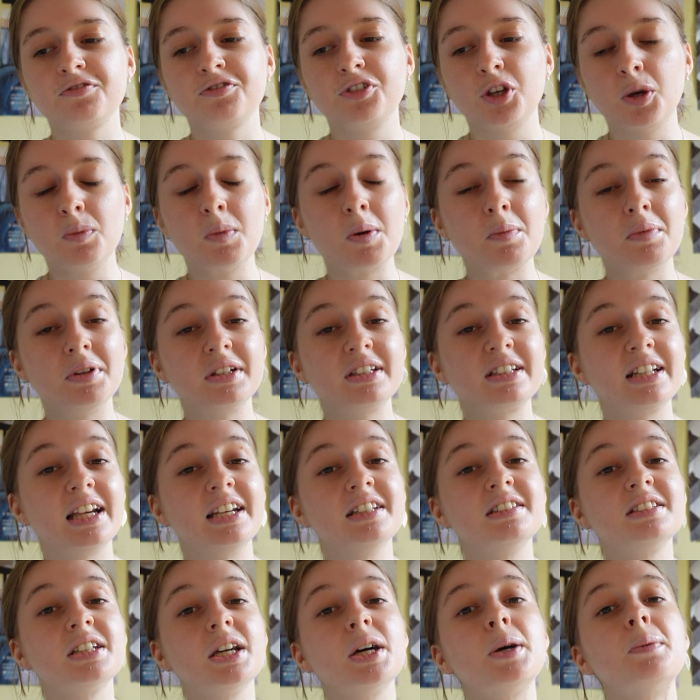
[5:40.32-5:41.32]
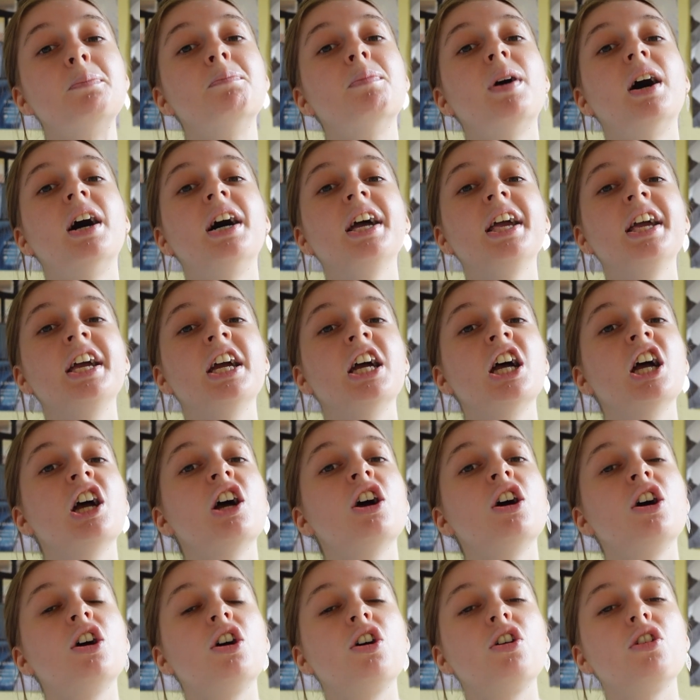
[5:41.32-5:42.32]
a few moments later my
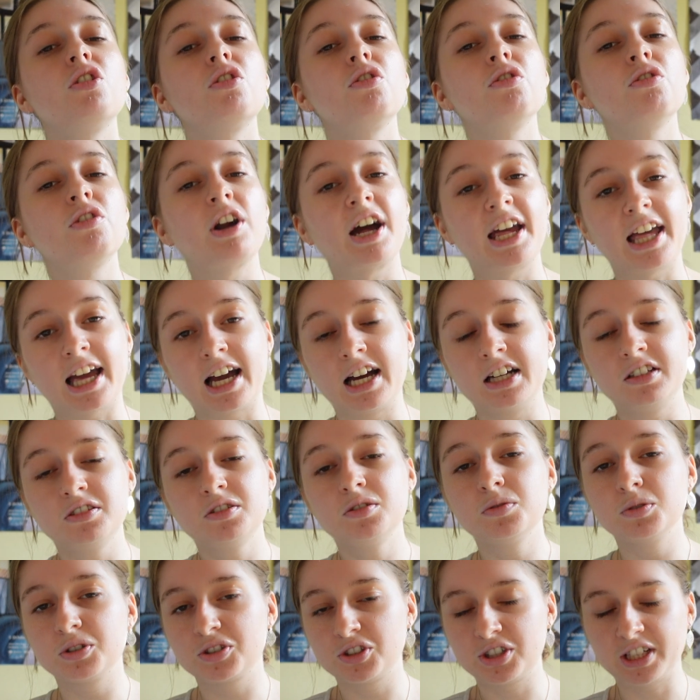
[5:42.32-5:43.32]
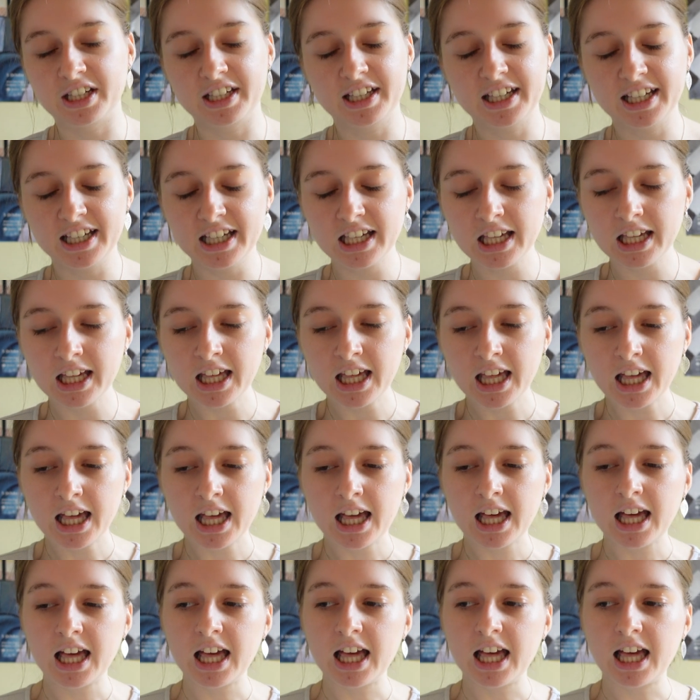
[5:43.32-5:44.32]
right hand was shaking,
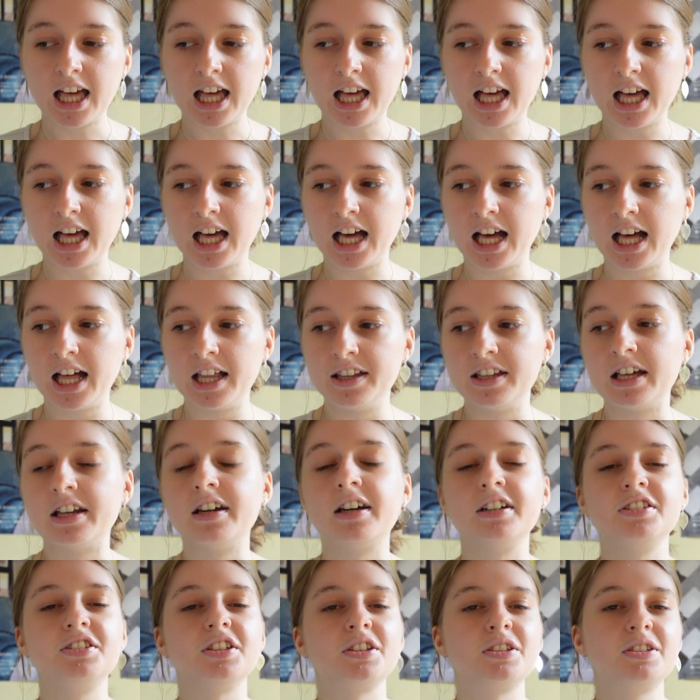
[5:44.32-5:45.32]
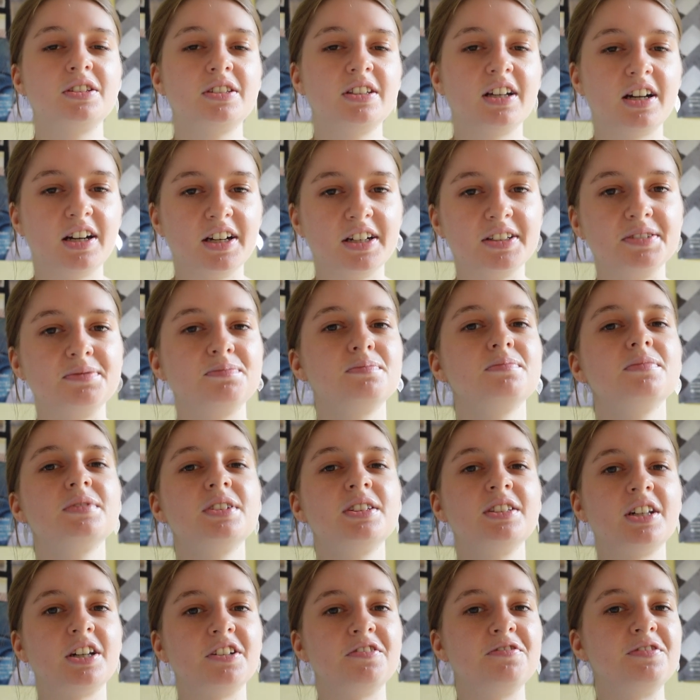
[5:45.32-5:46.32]
and then I
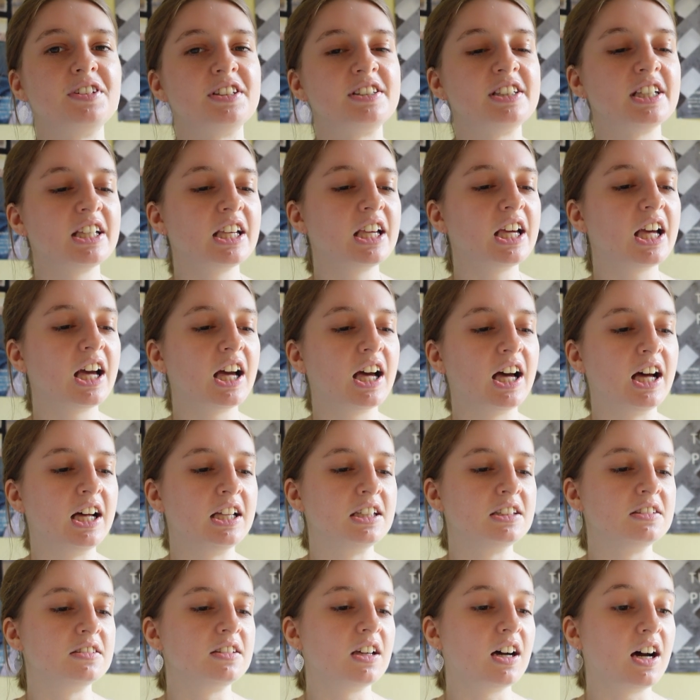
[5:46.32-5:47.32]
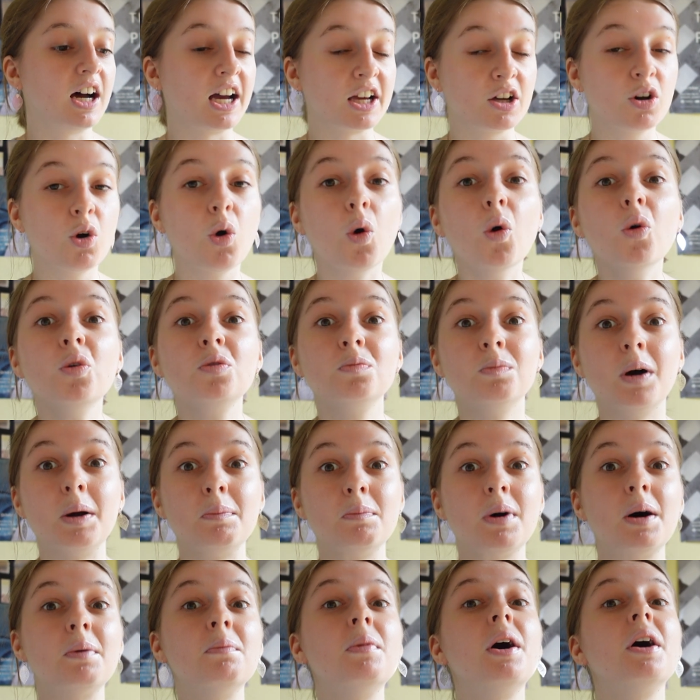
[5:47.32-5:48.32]
started fitting, and I called my
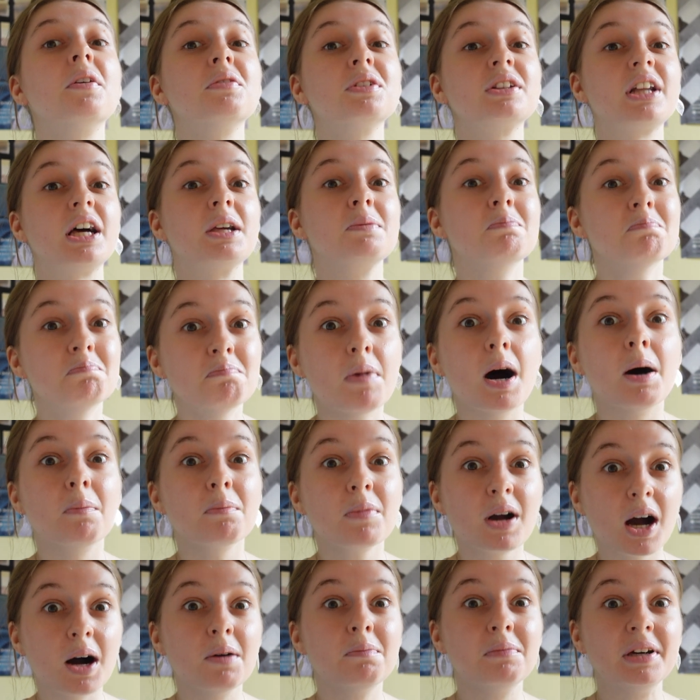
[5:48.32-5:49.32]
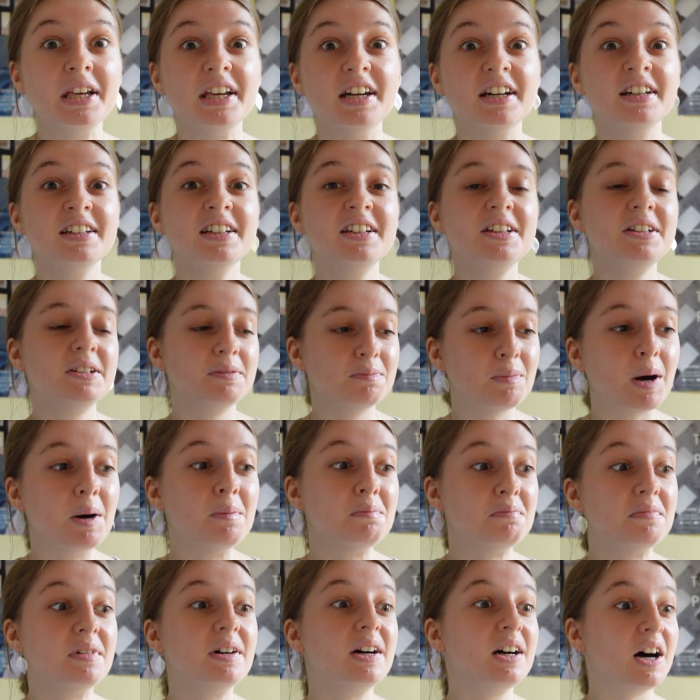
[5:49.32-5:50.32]
mum. I was like, "Mum, come here.
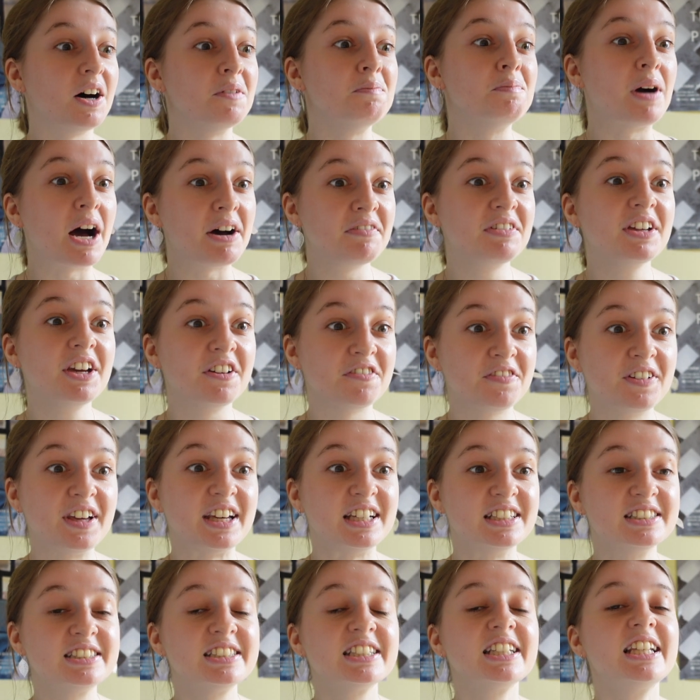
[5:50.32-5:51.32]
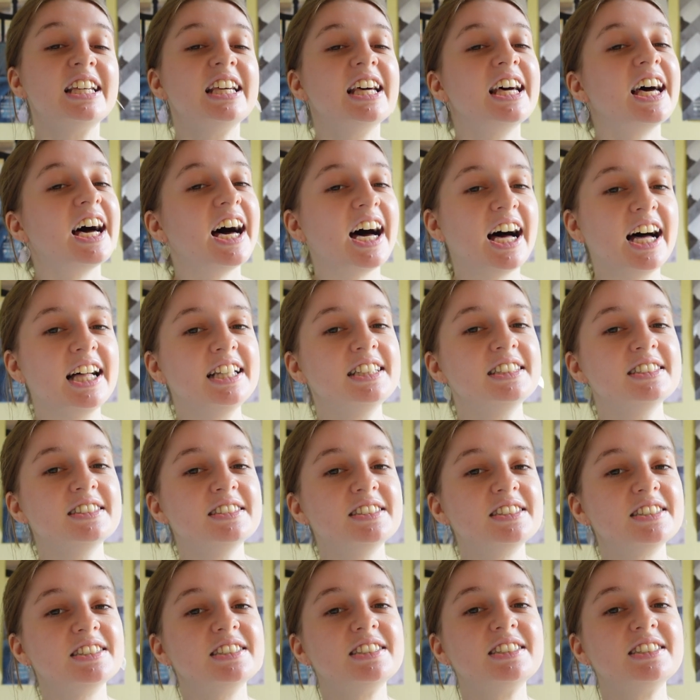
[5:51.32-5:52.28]
Mum, I'm having a fit." And